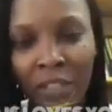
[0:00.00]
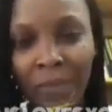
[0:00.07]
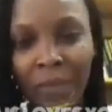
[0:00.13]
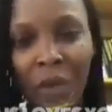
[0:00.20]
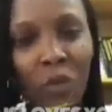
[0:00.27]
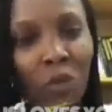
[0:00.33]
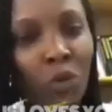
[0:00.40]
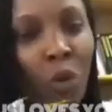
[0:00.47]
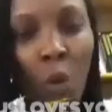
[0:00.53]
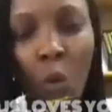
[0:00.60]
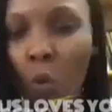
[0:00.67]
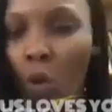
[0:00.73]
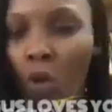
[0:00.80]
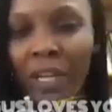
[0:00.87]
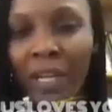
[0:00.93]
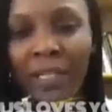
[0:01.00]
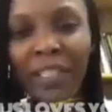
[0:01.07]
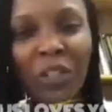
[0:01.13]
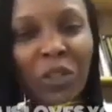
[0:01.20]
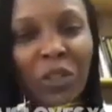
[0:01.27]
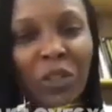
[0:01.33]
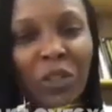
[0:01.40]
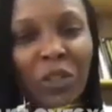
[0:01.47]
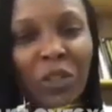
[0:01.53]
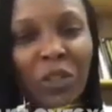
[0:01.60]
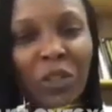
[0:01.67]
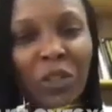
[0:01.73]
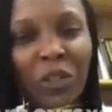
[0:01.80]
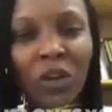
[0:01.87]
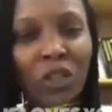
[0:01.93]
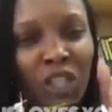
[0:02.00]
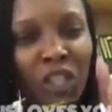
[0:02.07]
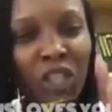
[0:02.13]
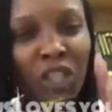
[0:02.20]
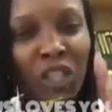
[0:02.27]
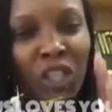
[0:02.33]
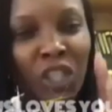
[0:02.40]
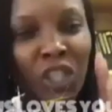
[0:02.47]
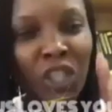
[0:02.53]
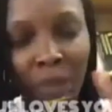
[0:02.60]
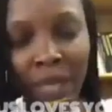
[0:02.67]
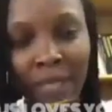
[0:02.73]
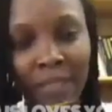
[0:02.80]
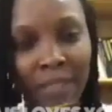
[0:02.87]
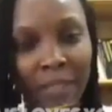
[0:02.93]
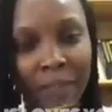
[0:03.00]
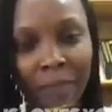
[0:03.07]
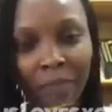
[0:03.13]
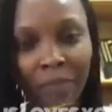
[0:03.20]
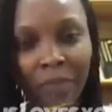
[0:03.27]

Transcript: No warning, no dialogue, just guns blazing,